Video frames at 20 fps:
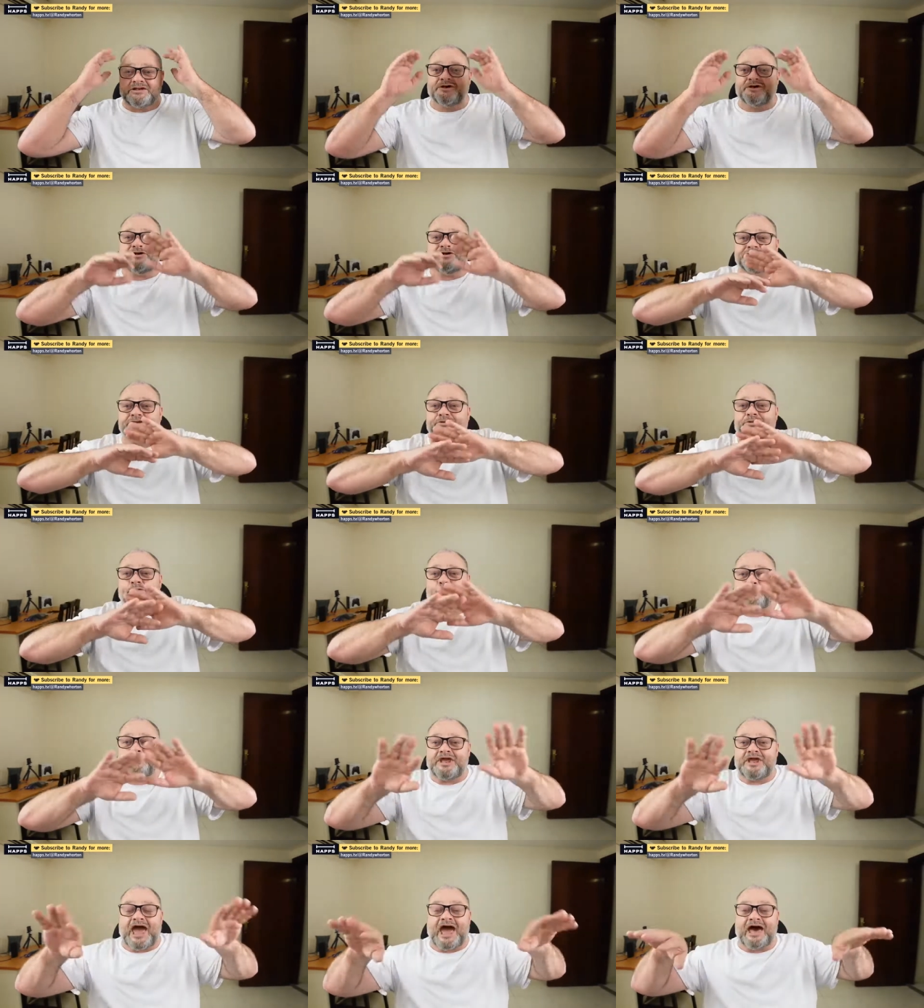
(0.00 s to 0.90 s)
look into the
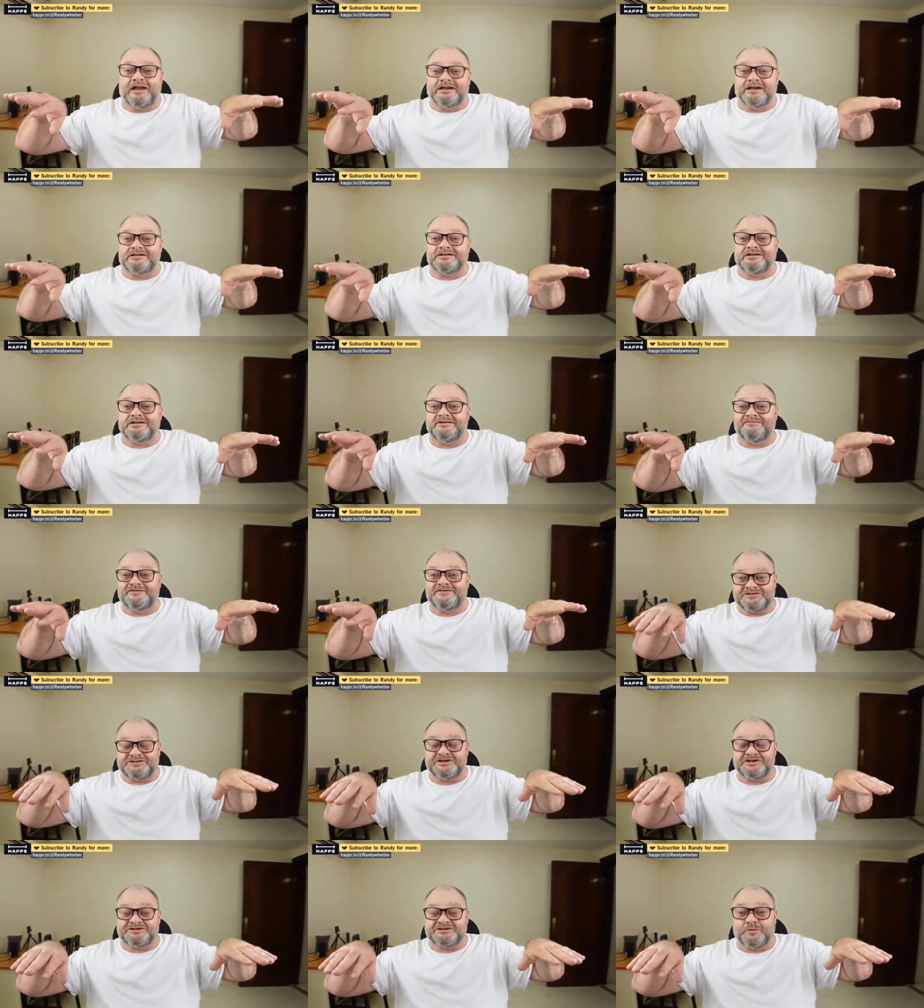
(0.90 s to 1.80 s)
reality of the
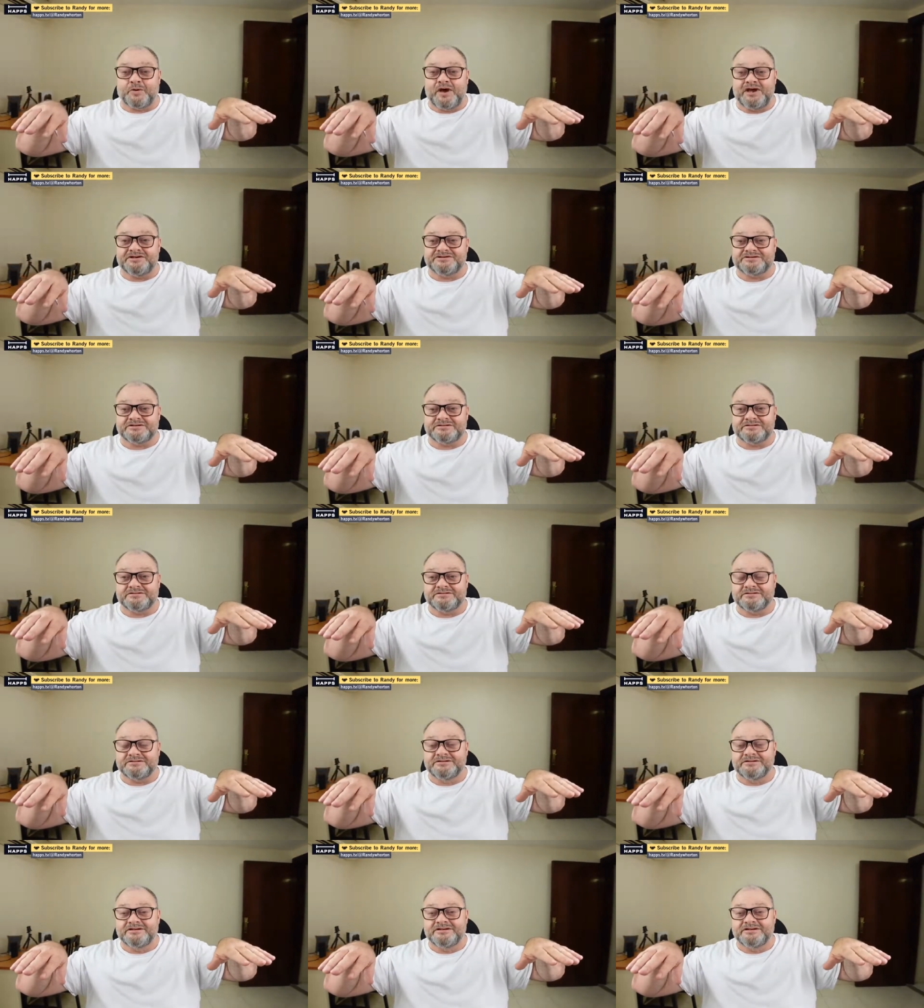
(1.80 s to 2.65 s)
situation.